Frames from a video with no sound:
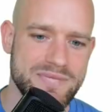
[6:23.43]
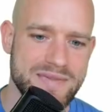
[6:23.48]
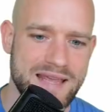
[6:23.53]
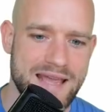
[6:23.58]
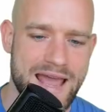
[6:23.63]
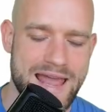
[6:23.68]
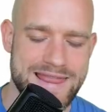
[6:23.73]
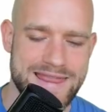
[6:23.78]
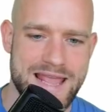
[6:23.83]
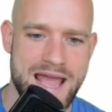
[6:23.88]

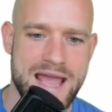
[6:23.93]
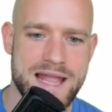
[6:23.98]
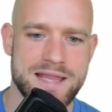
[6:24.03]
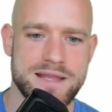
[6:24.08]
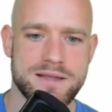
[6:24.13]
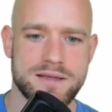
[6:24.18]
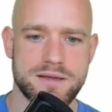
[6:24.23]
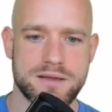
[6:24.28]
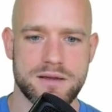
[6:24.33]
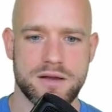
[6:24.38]
And
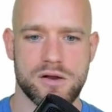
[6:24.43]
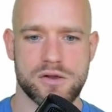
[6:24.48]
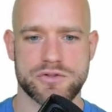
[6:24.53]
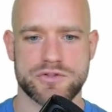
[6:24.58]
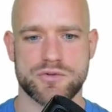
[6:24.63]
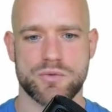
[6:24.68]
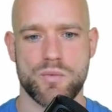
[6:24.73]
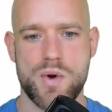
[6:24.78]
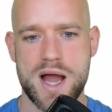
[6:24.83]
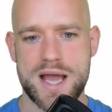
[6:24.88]
then on
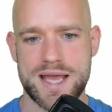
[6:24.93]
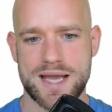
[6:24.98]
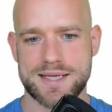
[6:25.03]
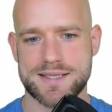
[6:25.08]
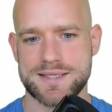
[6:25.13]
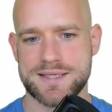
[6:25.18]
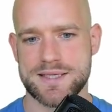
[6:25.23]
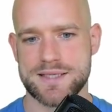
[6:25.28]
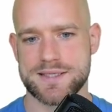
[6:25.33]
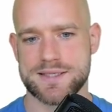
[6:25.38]
the
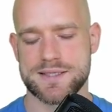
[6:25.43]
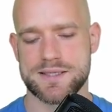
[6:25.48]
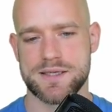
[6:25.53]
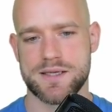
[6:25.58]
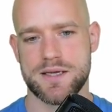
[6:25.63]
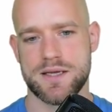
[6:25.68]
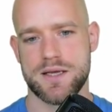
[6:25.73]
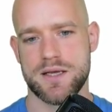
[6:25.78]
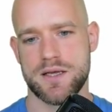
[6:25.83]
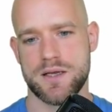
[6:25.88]
y-axis,
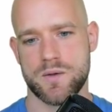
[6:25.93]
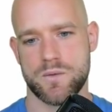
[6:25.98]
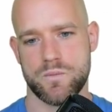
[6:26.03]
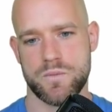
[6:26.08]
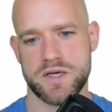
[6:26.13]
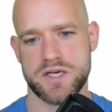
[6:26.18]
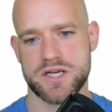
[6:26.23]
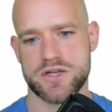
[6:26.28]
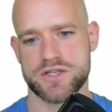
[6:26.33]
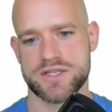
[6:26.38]

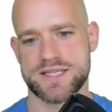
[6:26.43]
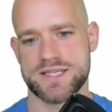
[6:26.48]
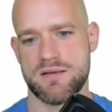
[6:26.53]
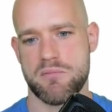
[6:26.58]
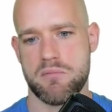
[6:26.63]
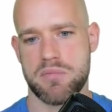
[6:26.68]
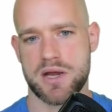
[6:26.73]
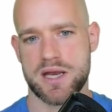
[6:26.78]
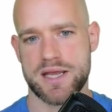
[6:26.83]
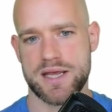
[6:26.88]
we just
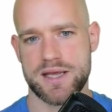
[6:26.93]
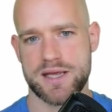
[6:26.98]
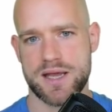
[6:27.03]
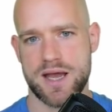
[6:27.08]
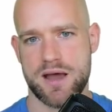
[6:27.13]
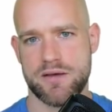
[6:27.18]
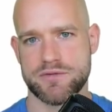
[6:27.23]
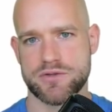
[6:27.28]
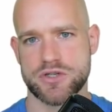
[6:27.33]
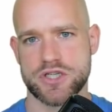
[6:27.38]
simply
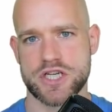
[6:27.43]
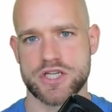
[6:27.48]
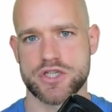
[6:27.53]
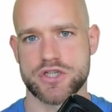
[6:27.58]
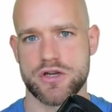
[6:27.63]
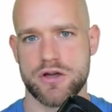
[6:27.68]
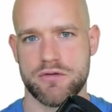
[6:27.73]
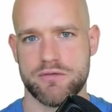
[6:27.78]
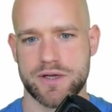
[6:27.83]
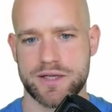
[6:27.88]
have the
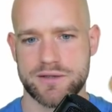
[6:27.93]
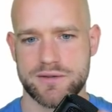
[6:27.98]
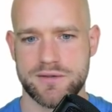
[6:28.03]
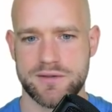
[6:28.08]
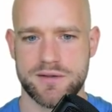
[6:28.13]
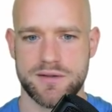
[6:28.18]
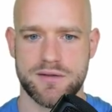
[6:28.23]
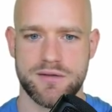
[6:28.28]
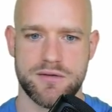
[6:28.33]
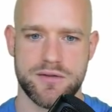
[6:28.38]
gesture that
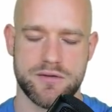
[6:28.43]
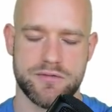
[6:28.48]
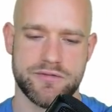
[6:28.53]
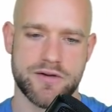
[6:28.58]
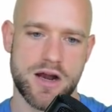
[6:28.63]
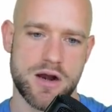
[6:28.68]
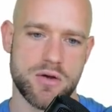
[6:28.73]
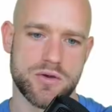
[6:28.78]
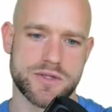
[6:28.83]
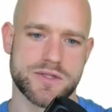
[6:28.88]

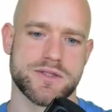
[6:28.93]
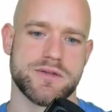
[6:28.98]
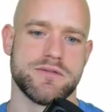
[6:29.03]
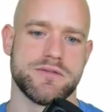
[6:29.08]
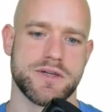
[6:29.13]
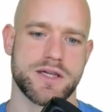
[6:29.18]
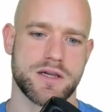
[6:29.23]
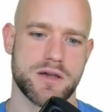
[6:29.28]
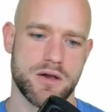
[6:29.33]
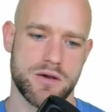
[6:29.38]
follows the
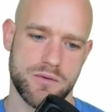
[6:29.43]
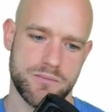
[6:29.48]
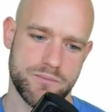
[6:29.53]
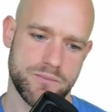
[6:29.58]
finger.